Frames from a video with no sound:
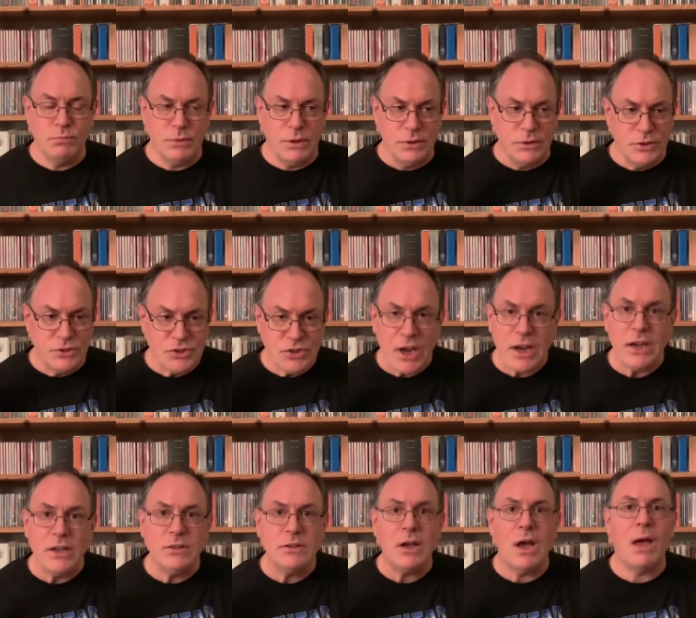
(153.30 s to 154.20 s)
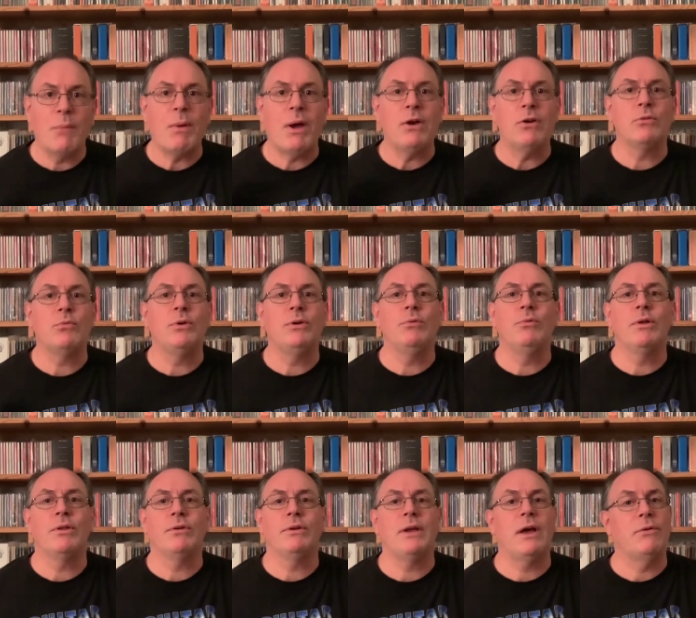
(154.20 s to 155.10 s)
The second time I heard Wind and
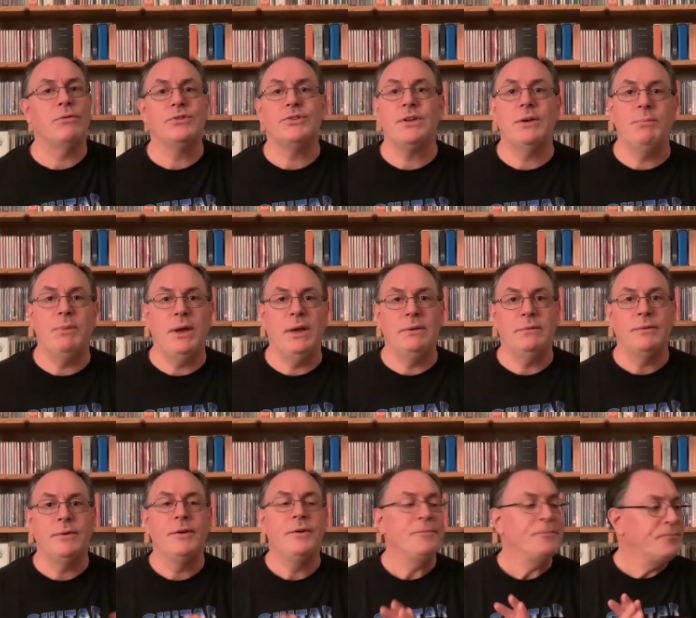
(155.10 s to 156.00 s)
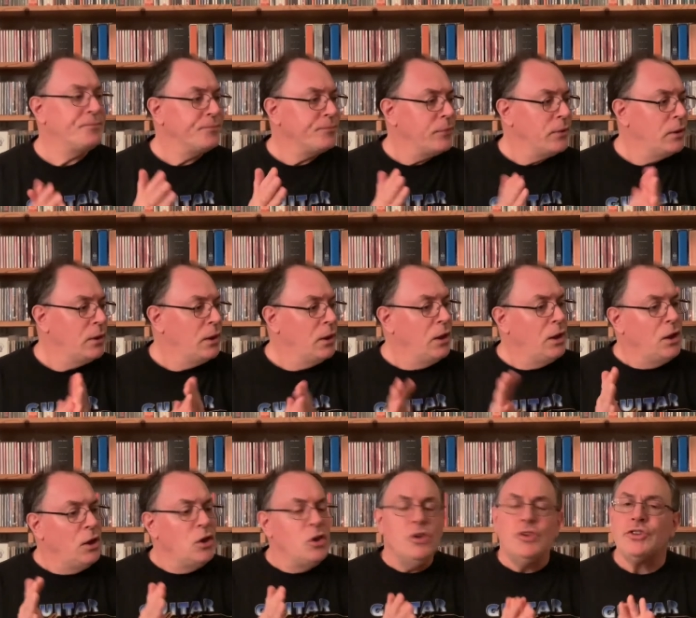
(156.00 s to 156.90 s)
Wuthering, that was it, man.
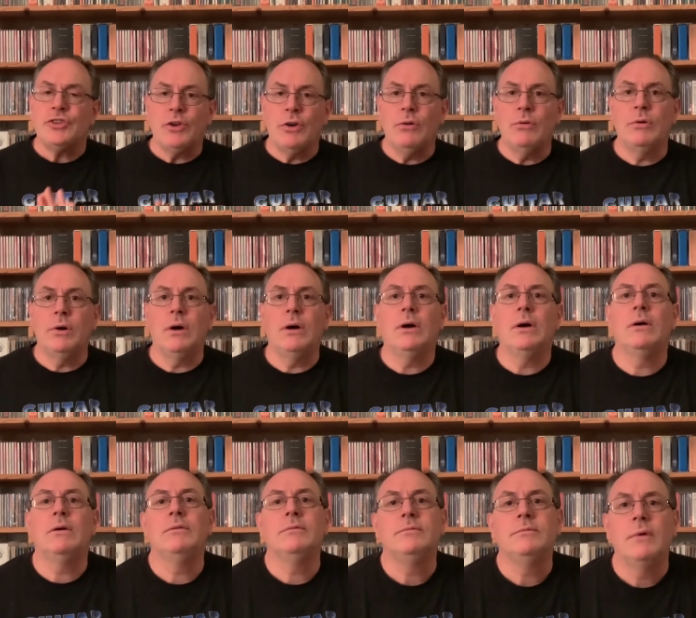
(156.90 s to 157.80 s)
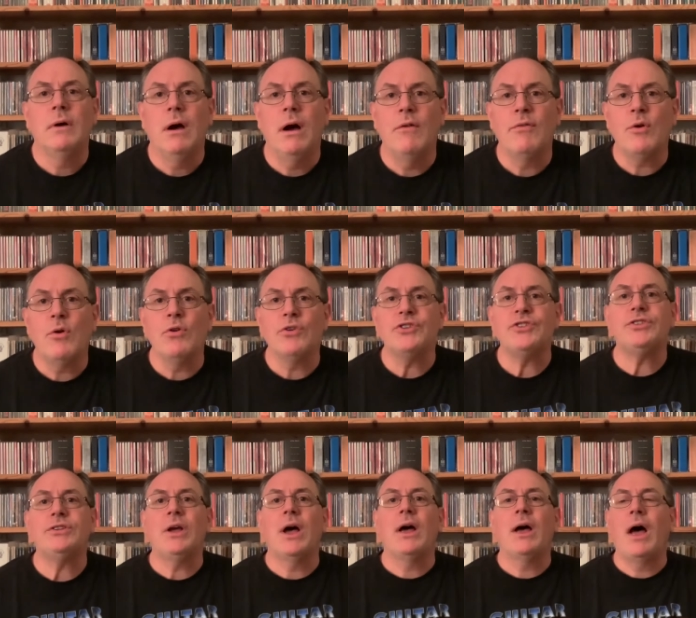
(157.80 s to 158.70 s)
So, of course,
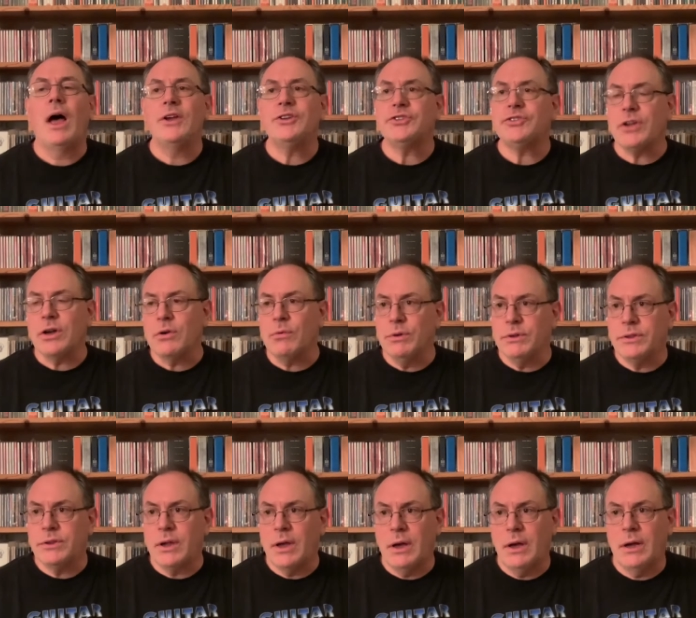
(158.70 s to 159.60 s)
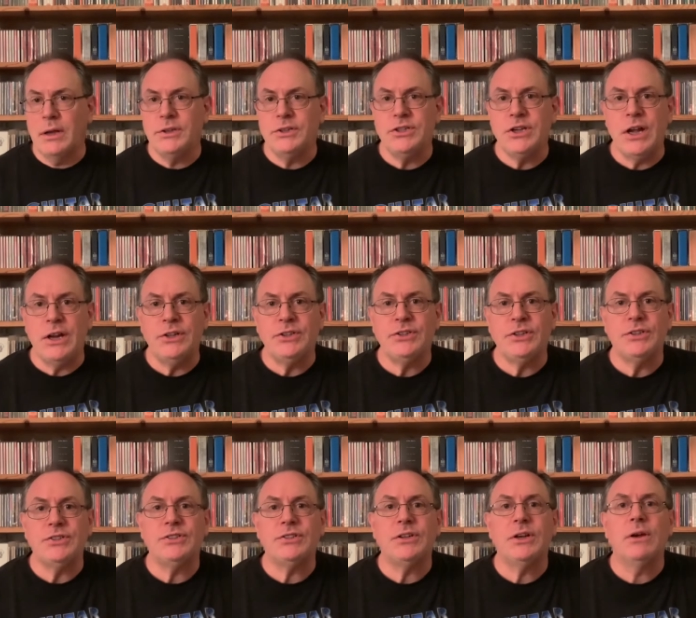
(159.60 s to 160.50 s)
I stuck with
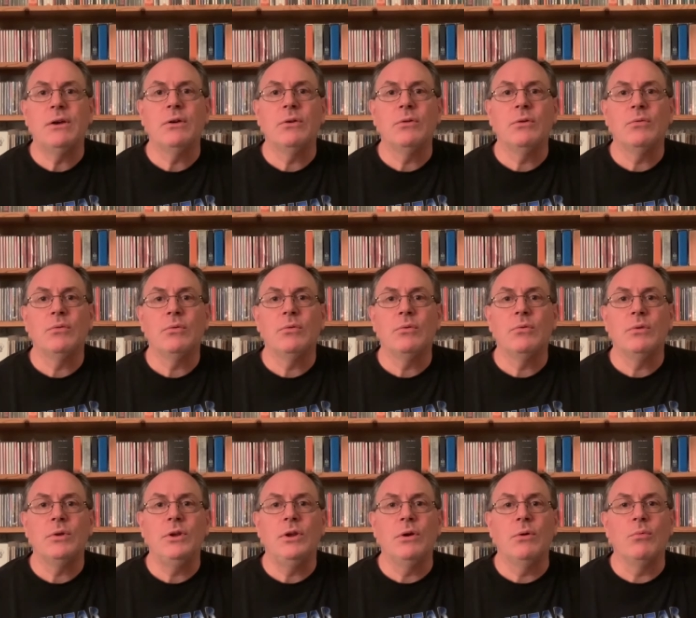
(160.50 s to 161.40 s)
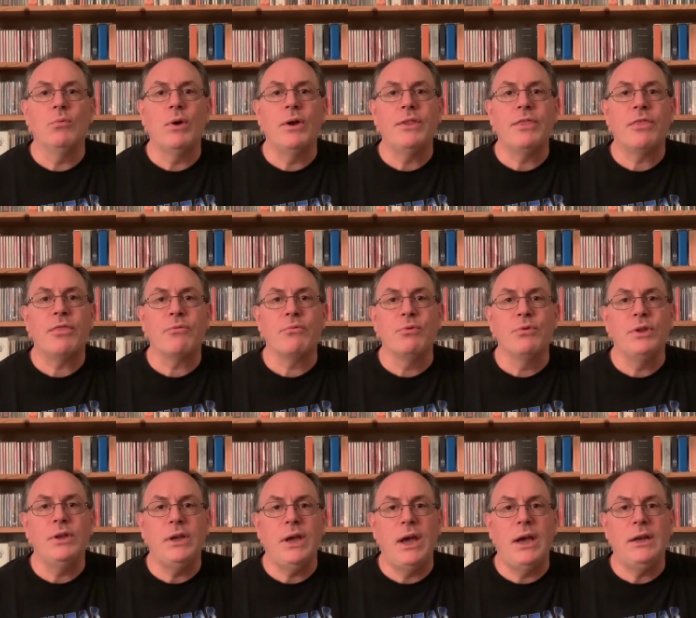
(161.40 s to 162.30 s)
Genesis, right through
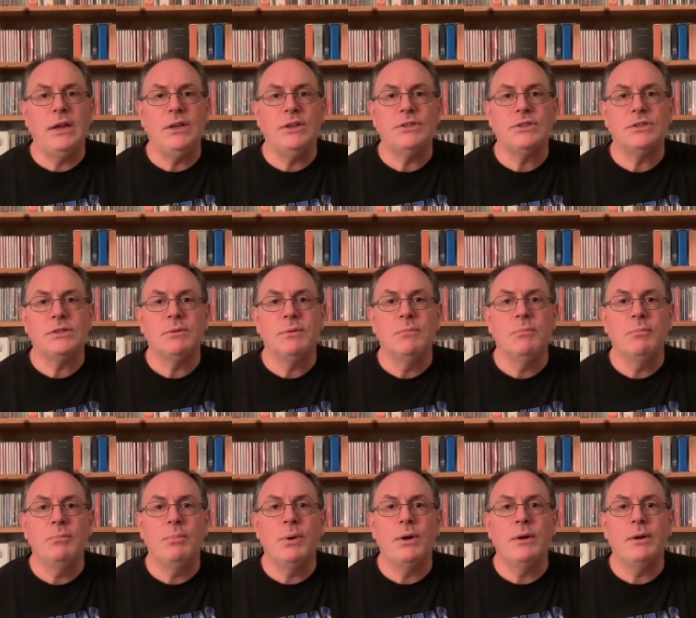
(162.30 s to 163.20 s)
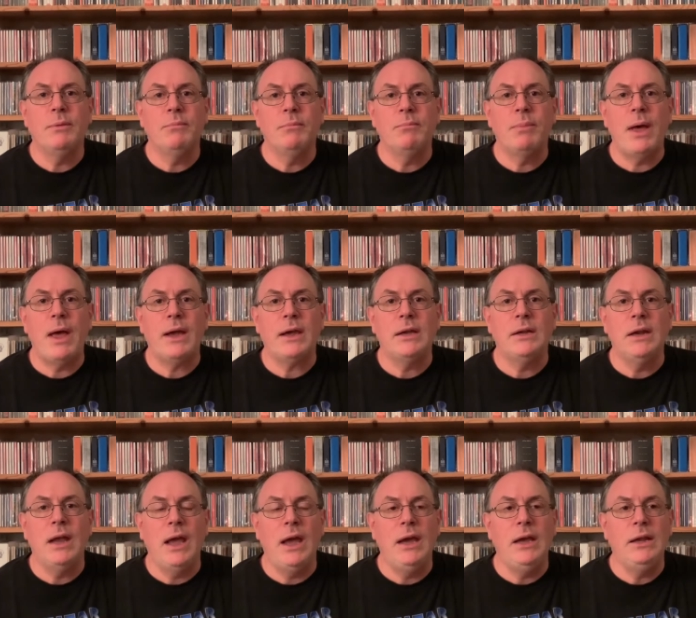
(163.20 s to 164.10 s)
the 80s. But back in
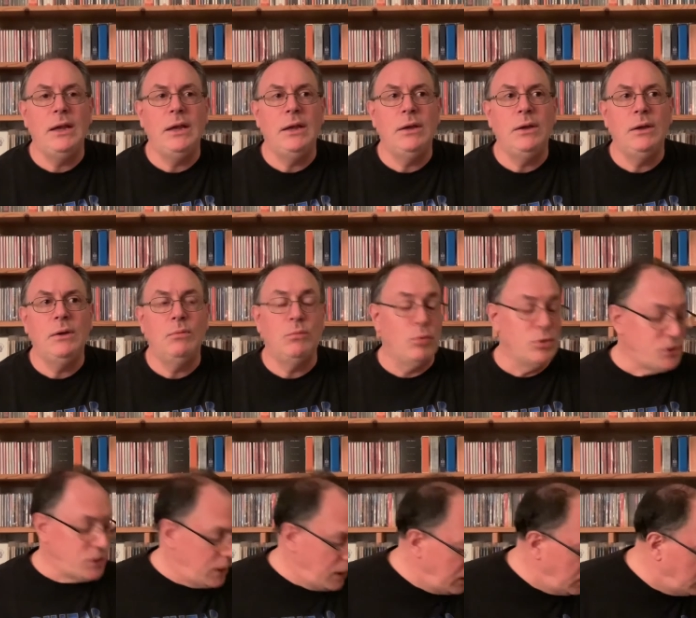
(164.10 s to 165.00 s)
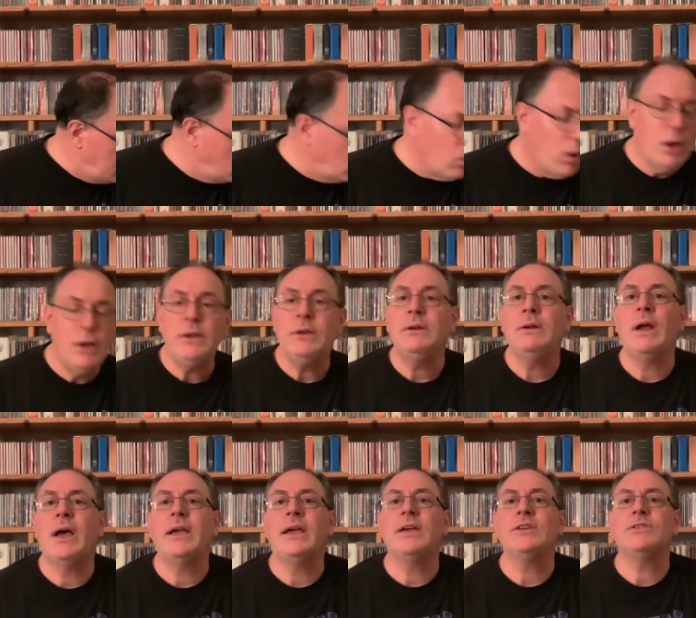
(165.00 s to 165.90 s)
81?
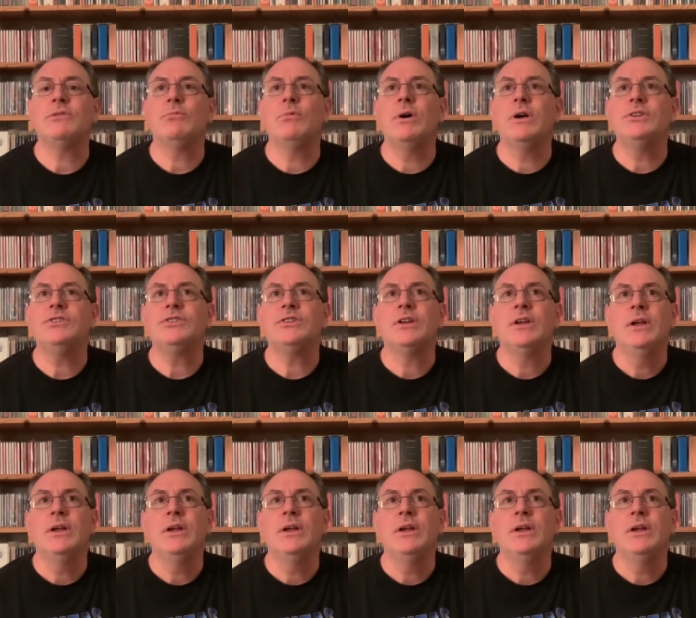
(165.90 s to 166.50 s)
I guess it was.